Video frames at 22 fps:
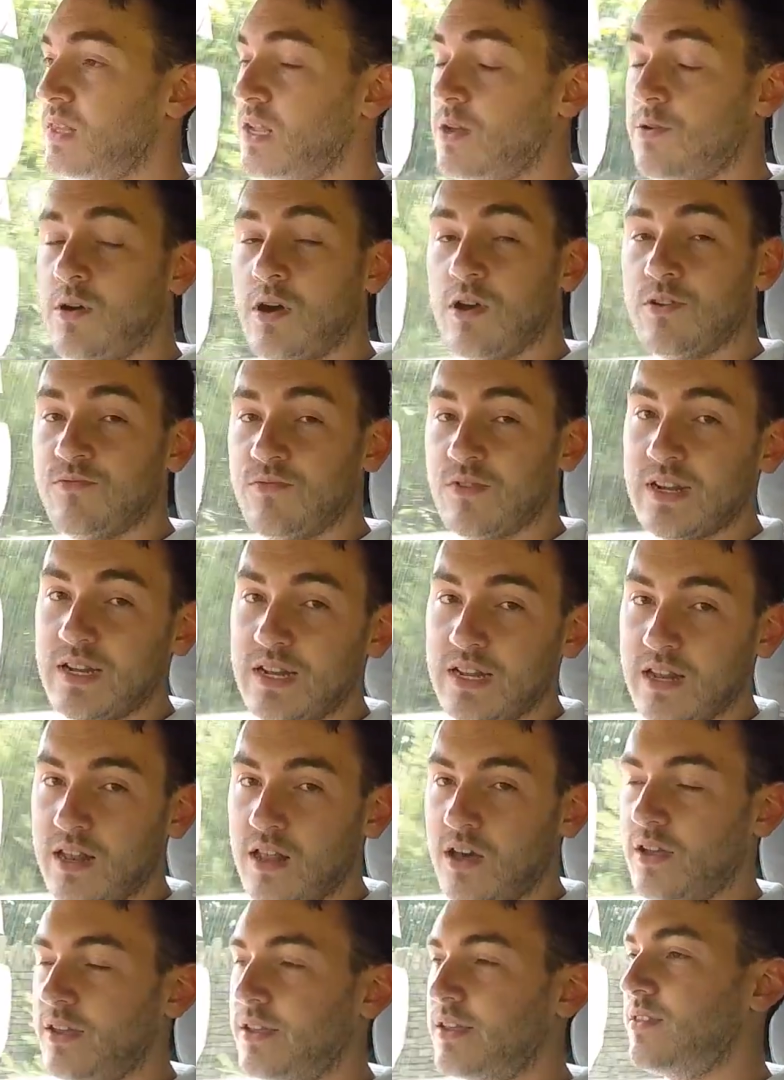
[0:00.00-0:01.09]
Now, I really
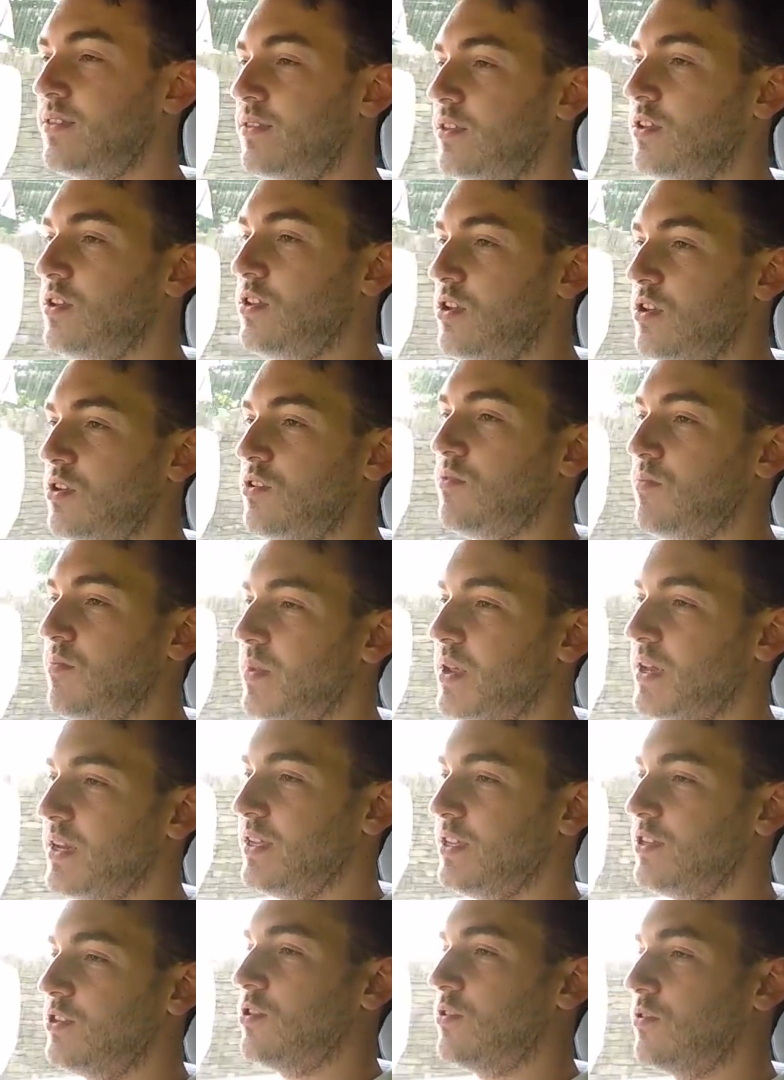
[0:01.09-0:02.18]
like the new
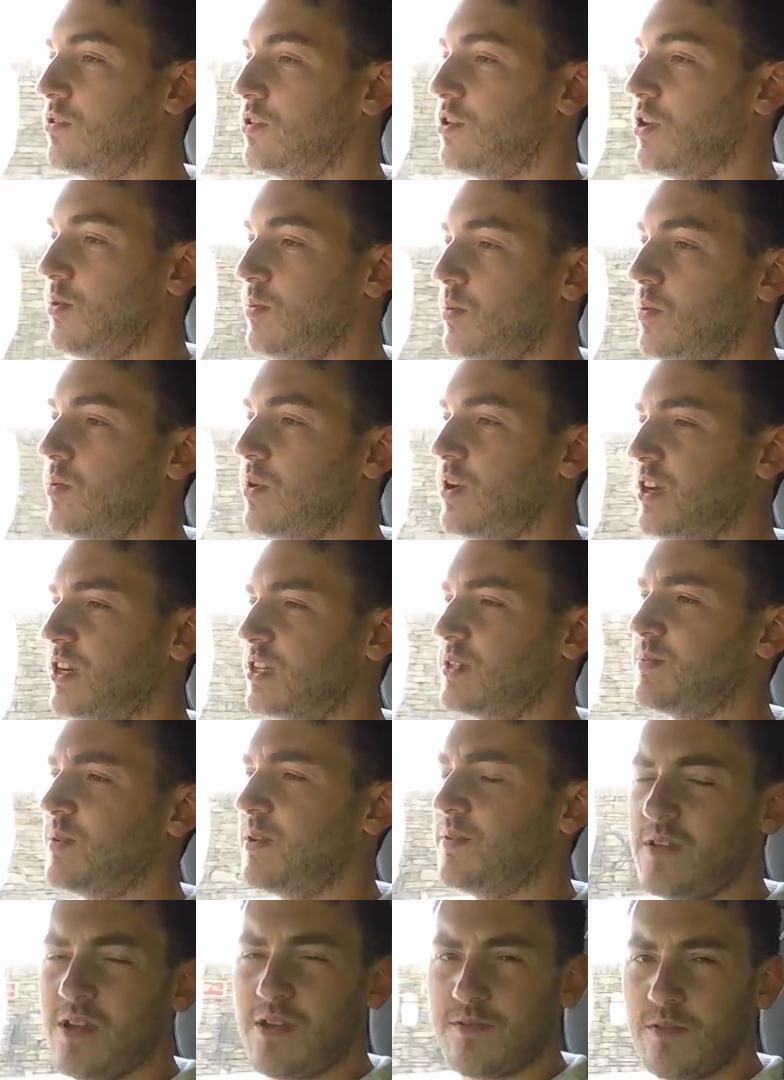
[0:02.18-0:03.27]
Mini John Cooper Works, but
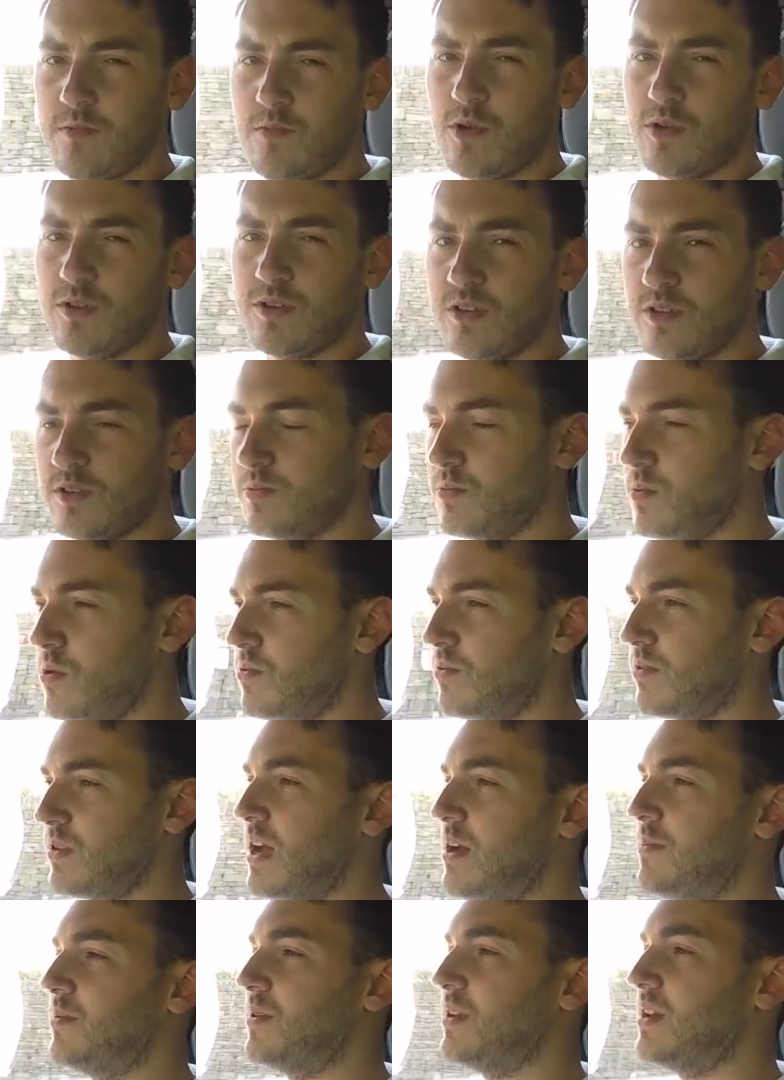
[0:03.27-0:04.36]
have you ever wondered what would
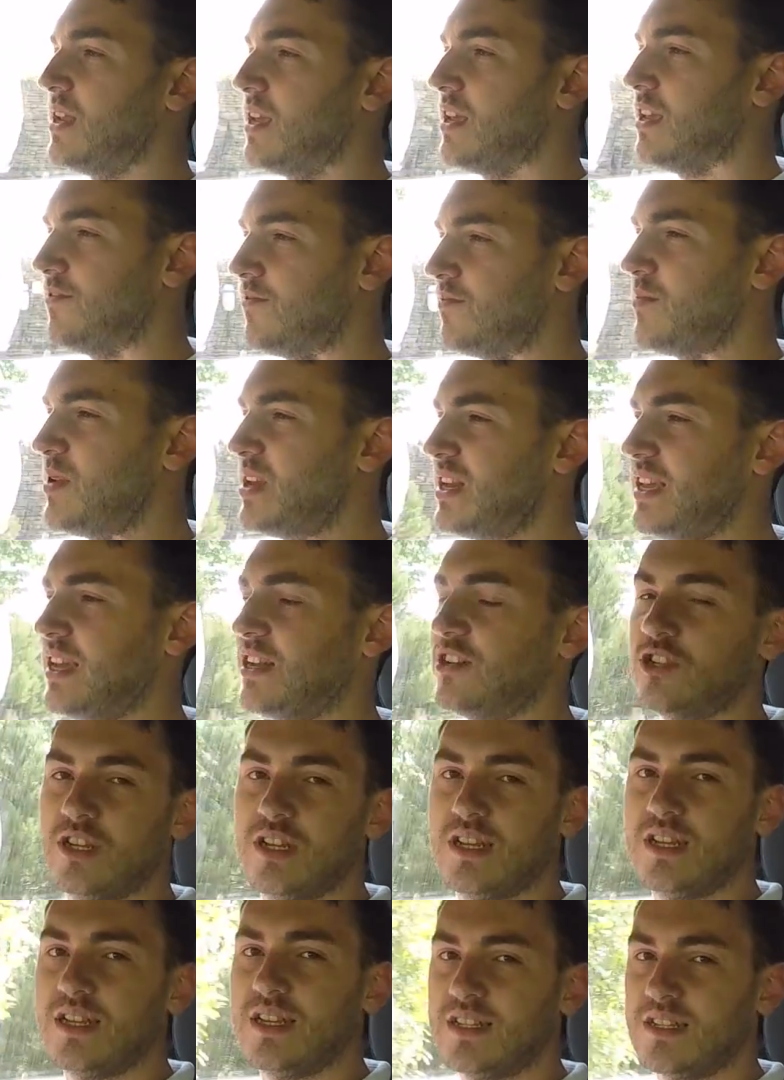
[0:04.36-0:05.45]
happen if Mini
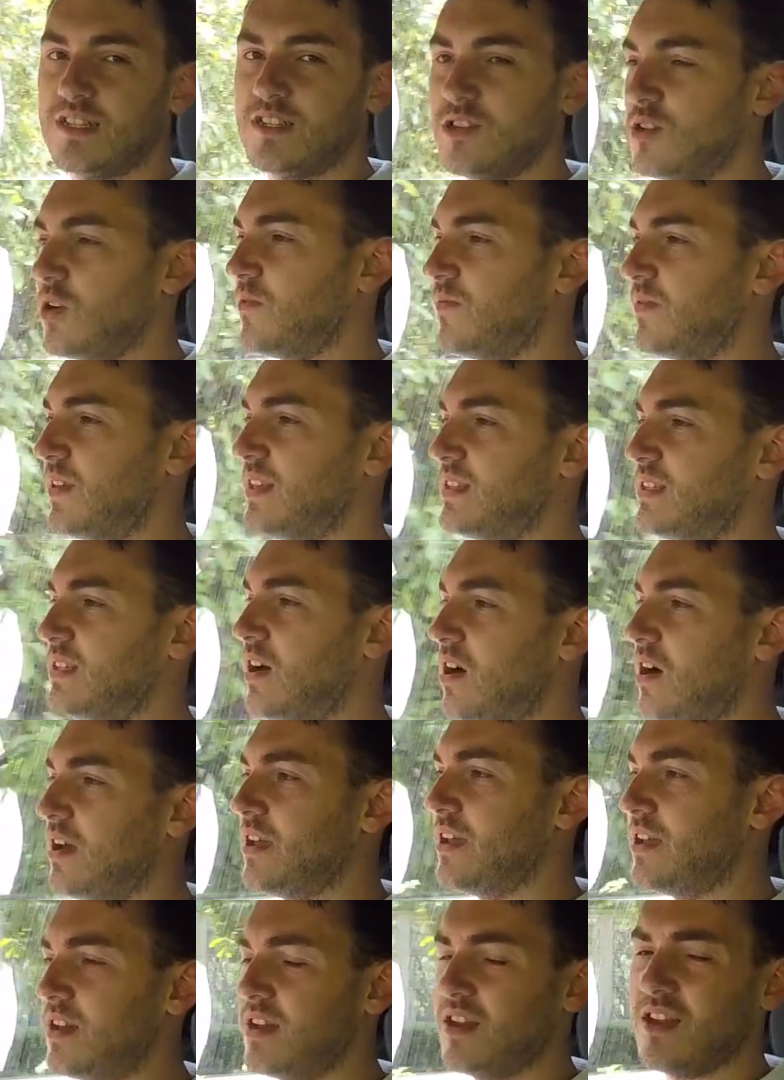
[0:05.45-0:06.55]
engineers took off their
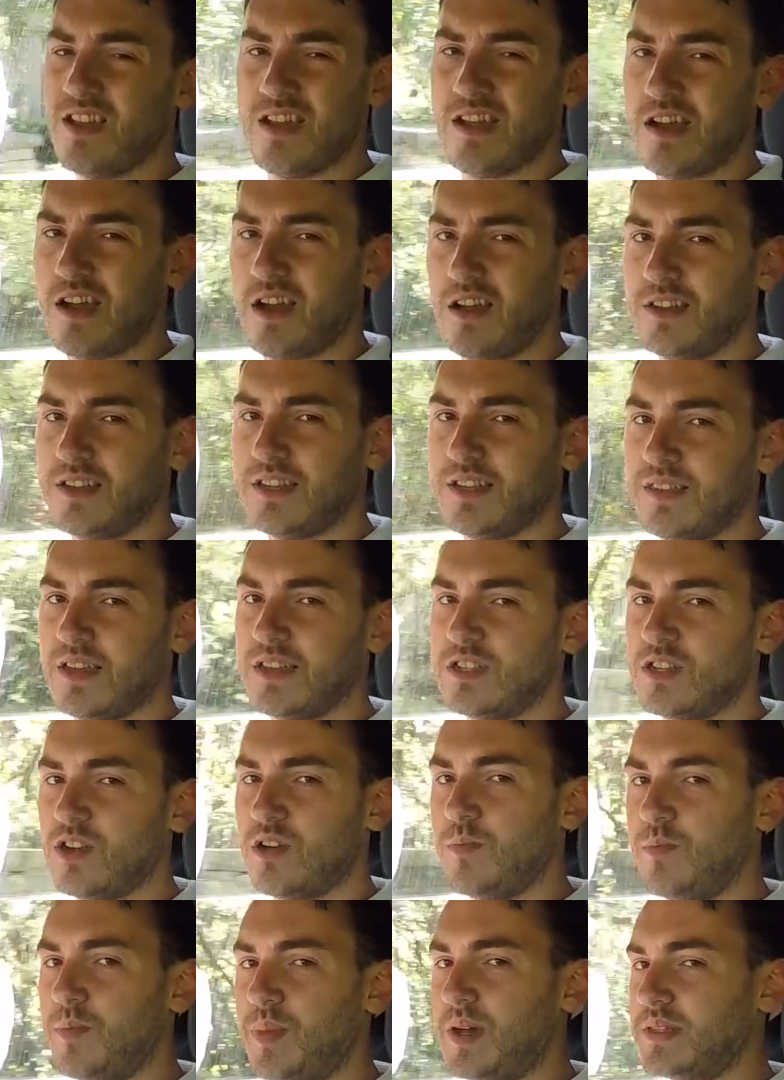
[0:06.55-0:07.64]
tie and undid their
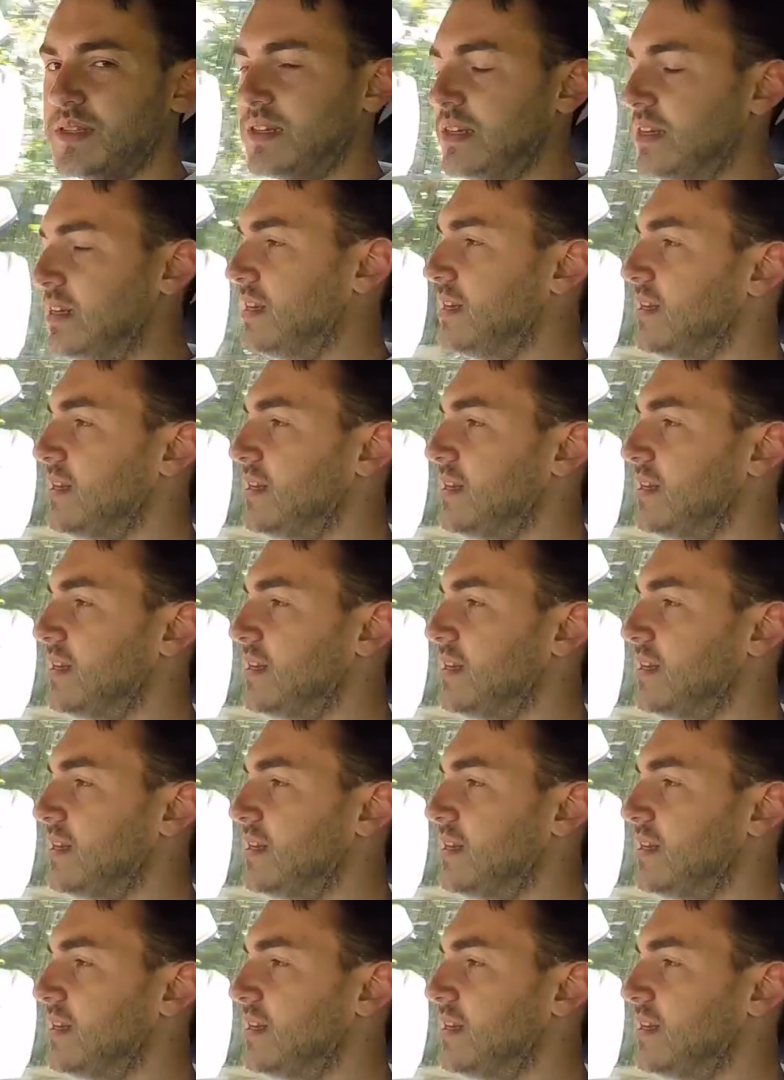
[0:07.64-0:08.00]
top button?